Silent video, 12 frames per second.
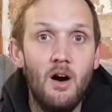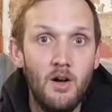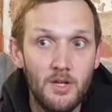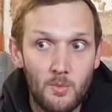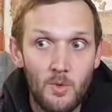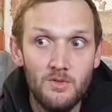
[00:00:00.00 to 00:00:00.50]

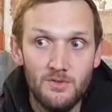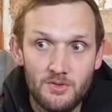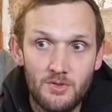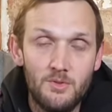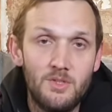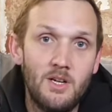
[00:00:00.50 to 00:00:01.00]
I want
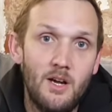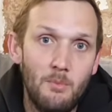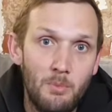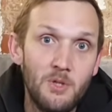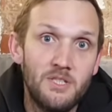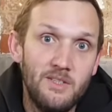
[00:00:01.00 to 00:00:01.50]
to
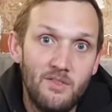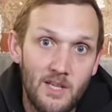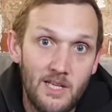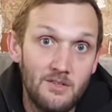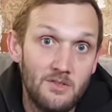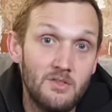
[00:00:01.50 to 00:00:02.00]
start pushing
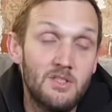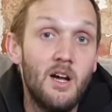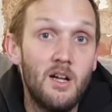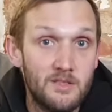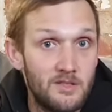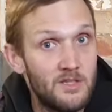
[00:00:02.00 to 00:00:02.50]
things and
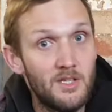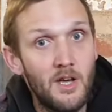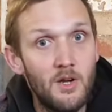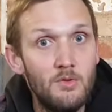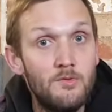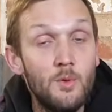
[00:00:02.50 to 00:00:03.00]
starting to
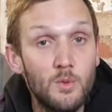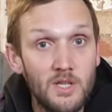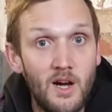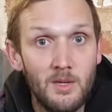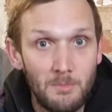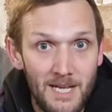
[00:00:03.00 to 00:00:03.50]
go
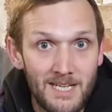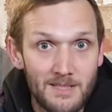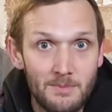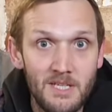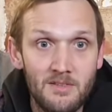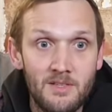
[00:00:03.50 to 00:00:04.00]
full-time
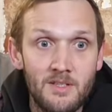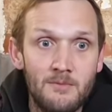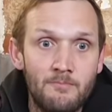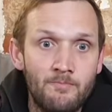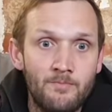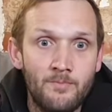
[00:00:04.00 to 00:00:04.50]
blacksmith.
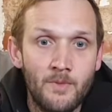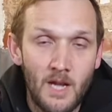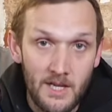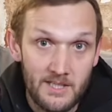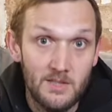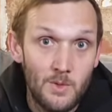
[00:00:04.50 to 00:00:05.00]

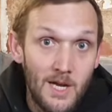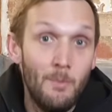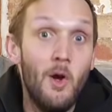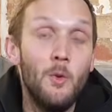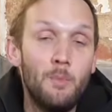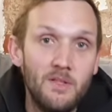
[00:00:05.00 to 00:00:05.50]
And this is where I'm
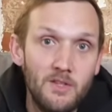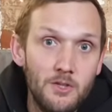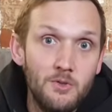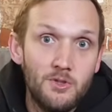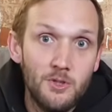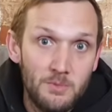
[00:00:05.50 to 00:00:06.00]
hoping the
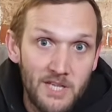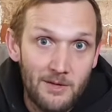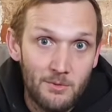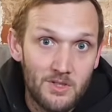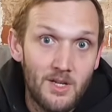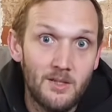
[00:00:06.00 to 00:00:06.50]
YouTube
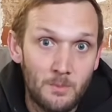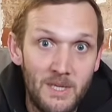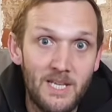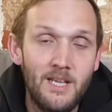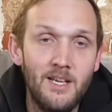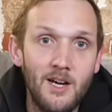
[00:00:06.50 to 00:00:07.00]
channel starts
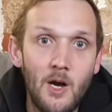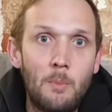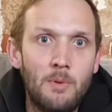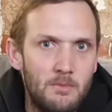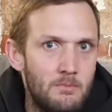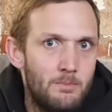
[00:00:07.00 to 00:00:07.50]
picking
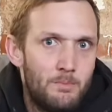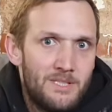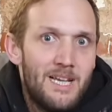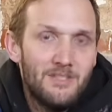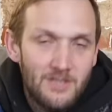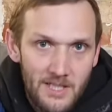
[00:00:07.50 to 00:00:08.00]
up and
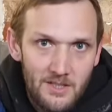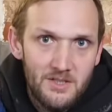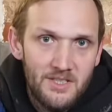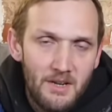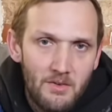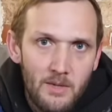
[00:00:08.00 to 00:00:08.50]
potentially
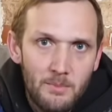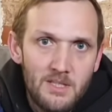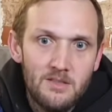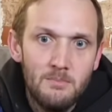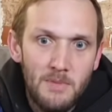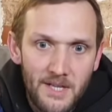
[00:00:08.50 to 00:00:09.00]
could generate me
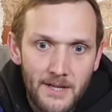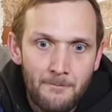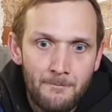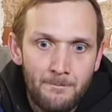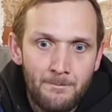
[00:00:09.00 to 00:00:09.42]
some money.